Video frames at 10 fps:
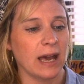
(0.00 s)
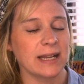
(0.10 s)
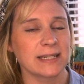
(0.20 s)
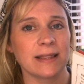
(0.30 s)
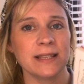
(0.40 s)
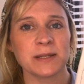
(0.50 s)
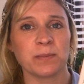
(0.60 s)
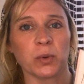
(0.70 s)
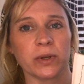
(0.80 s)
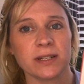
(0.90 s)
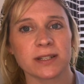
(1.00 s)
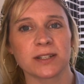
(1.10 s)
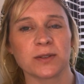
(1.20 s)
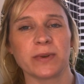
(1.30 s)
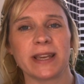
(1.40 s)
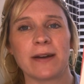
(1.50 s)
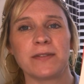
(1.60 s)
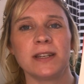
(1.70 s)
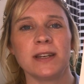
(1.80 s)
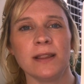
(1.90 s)
And at this point, we have
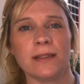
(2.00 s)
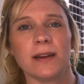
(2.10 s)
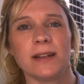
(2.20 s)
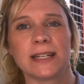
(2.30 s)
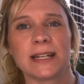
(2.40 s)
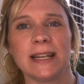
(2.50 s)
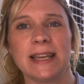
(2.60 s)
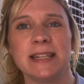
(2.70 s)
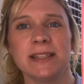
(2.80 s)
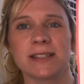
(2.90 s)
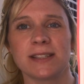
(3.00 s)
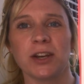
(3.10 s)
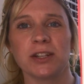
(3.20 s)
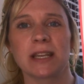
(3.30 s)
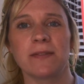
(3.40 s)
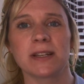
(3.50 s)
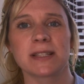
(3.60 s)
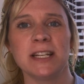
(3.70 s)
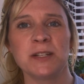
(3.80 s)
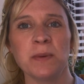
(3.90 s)
another little insert giving us
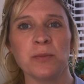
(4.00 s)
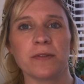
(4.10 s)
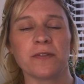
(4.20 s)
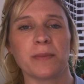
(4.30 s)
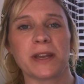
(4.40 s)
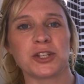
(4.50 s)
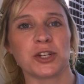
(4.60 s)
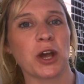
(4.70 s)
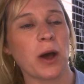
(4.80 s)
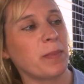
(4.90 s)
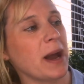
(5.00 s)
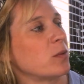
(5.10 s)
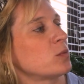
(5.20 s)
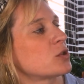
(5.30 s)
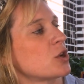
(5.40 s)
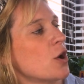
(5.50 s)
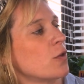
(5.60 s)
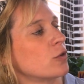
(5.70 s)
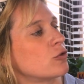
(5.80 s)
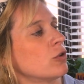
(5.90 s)
a little bit more information about
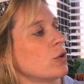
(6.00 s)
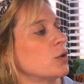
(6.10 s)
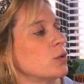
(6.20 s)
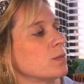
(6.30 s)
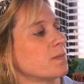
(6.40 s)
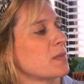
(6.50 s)
the Gronkel.